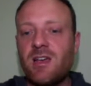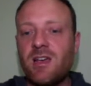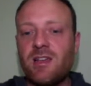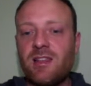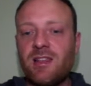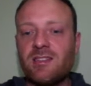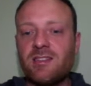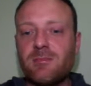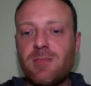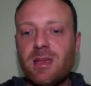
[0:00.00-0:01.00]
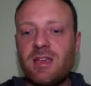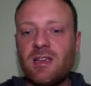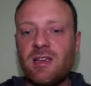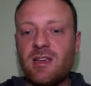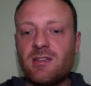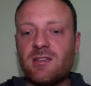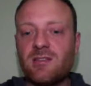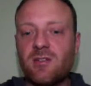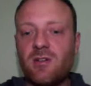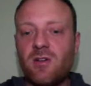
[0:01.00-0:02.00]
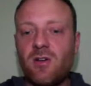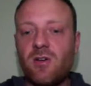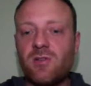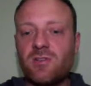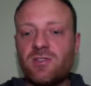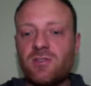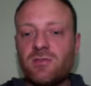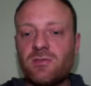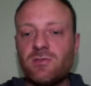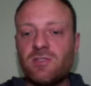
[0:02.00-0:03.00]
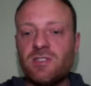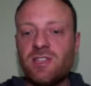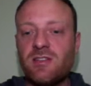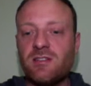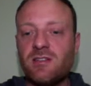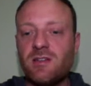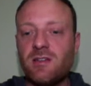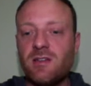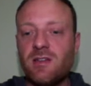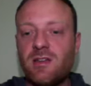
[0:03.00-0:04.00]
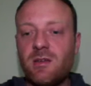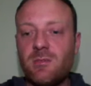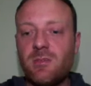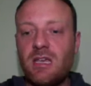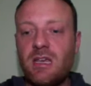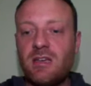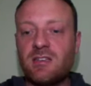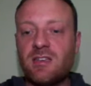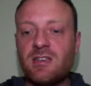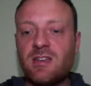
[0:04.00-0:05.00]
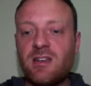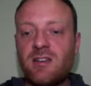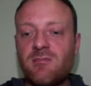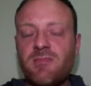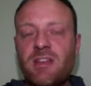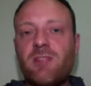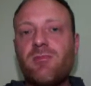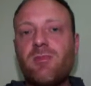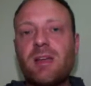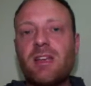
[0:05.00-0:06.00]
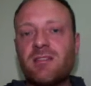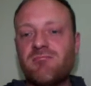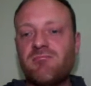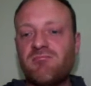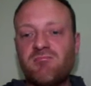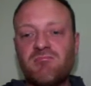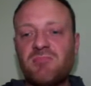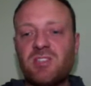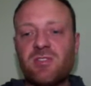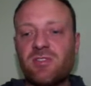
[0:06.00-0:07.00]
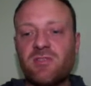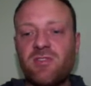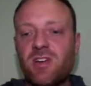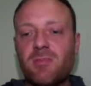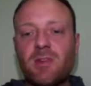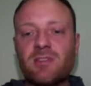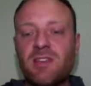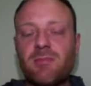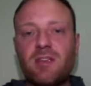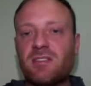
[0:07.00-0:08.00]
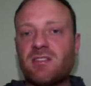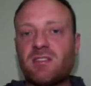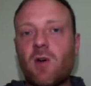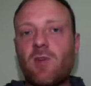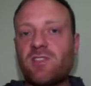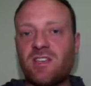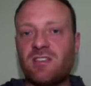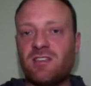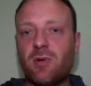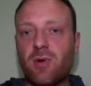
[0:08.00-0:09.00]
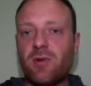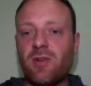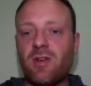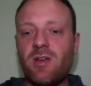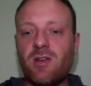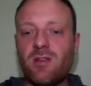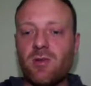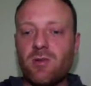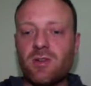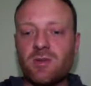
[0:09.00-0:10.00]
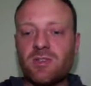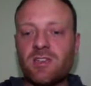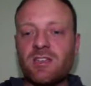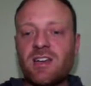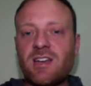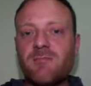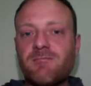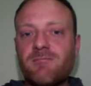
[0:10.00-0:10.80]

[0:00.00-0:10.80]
And let's make its horizontal center be in its container. Now we'll make it zero is fine because that means its offset is zero according to its container.